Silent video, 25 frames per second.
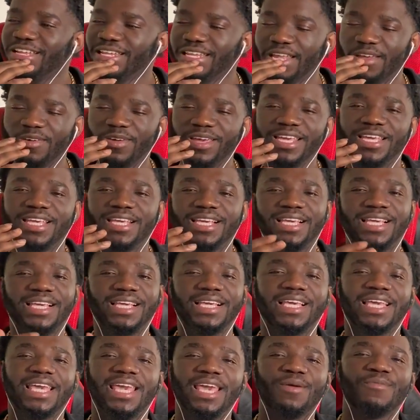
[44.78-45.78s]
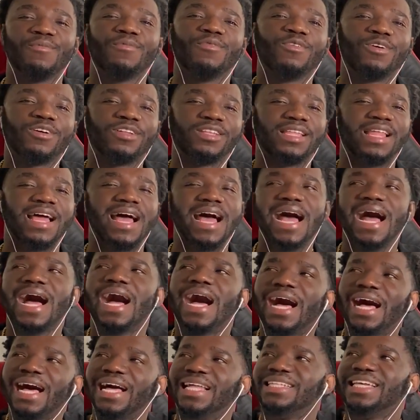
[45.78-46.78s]
The way he came.
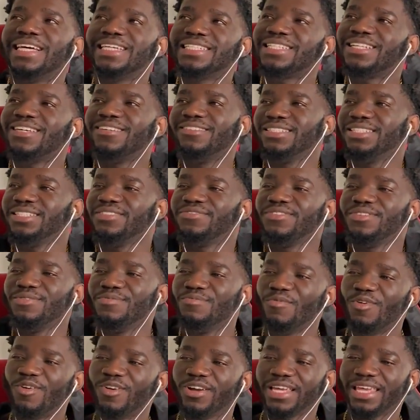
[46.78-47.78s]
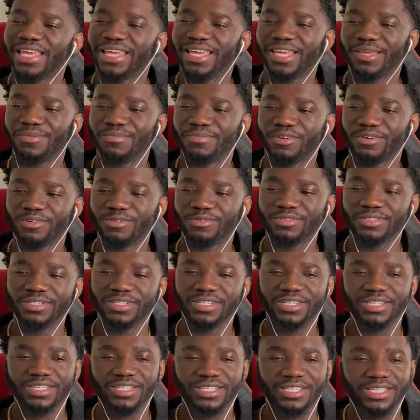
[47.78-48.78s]
Nah, that sounds even more gay, bro.
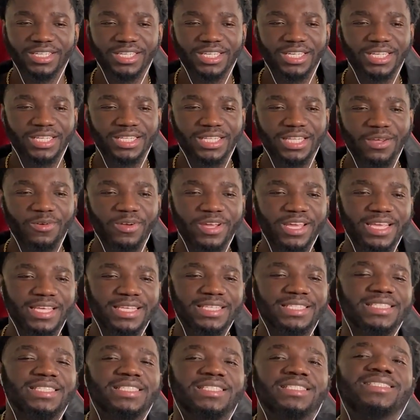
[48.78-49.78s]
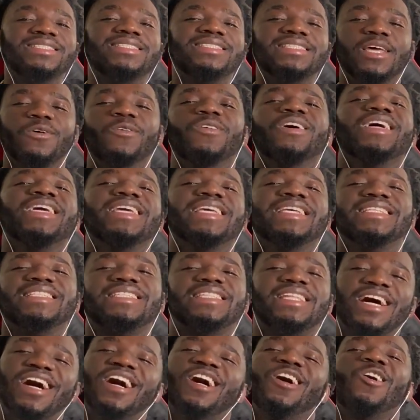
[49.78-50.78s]
The way he
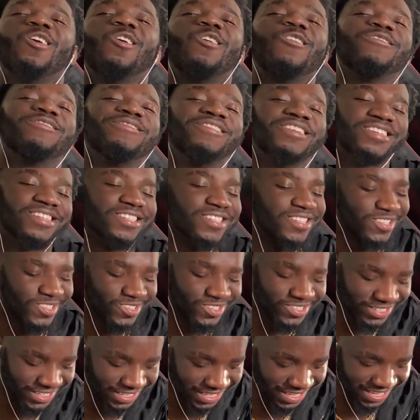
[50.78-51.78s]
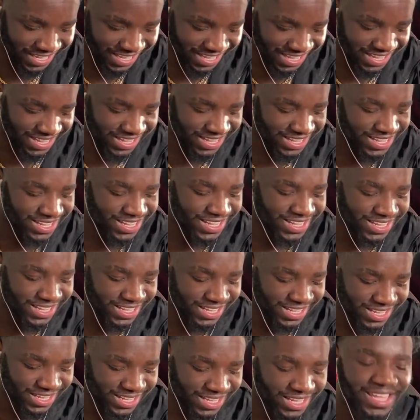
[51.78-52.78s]
started off the song, yeah,
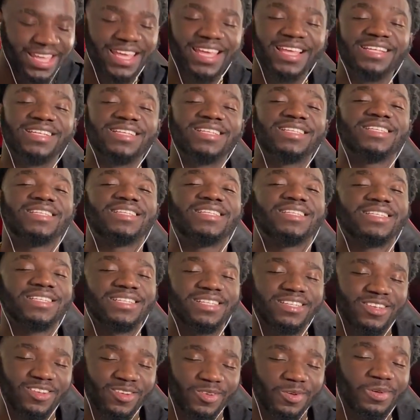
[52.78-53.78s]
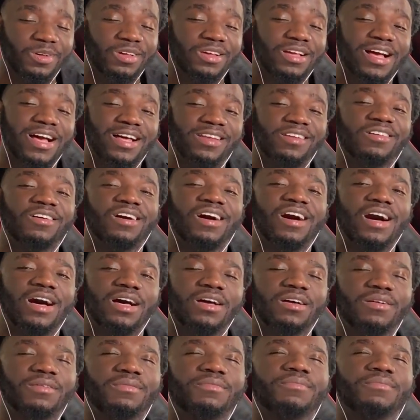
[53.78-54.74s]
is, you know, kind of hot.